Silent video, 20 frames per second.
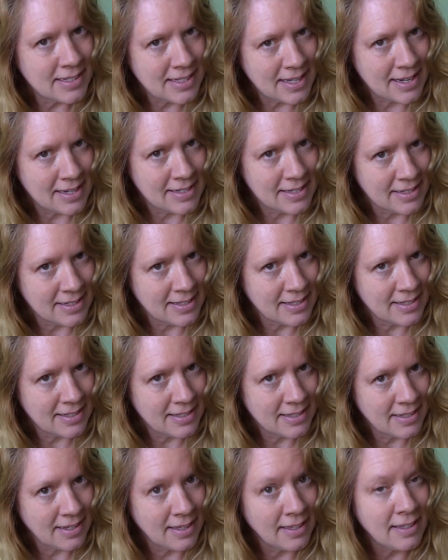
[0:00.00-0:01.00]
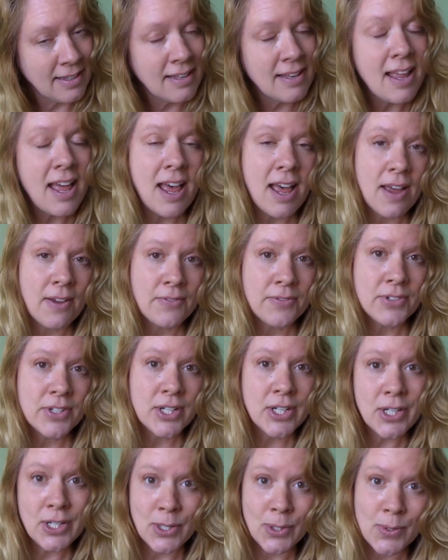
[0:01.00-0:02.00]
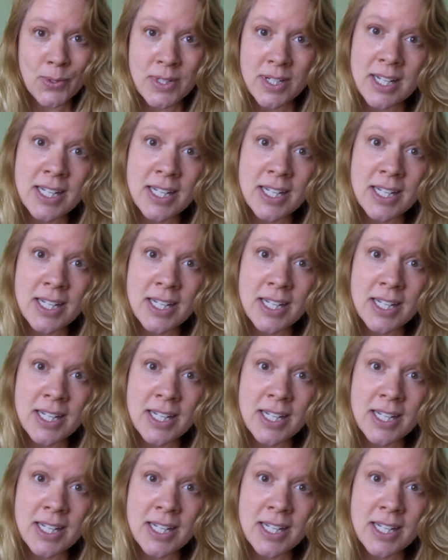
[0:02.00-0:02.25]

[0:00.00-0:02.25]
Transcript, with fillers: sentence loves to use